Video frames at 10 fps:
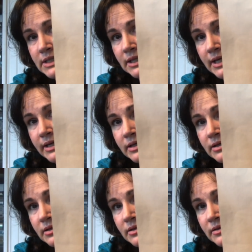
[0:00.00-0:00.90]
I like
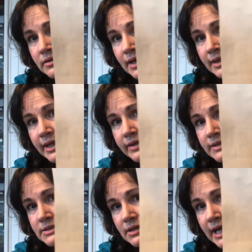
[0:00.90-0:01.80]

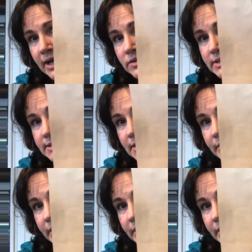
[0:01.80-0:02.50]
these little houses up